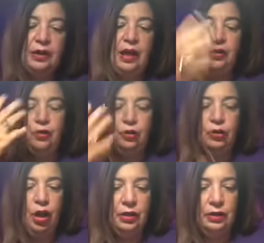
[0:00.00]
that you're
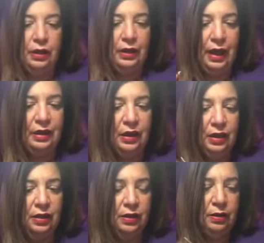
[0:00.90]
not
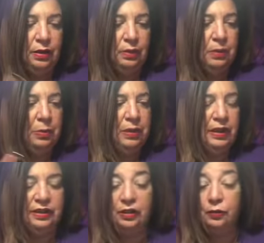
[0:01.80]
getting. Maybe
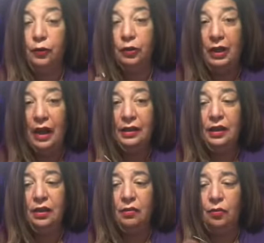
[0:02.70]
the silver
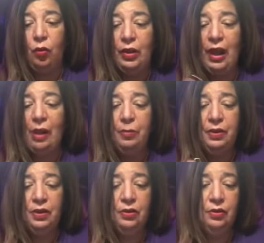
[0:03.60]
lining and what
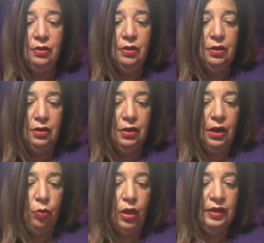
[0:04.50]
happened here.
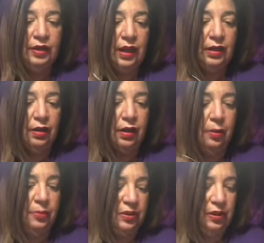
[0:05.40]
And why is the Eight of
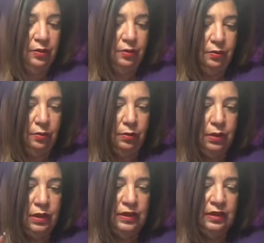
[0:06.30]
Cups here?
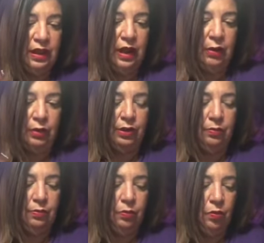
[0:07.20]
This is the
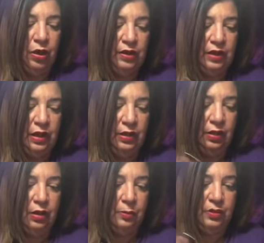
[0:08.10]
outcome. Why is the Eight
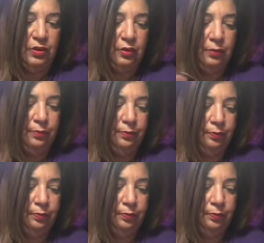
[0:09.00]
of Cups here?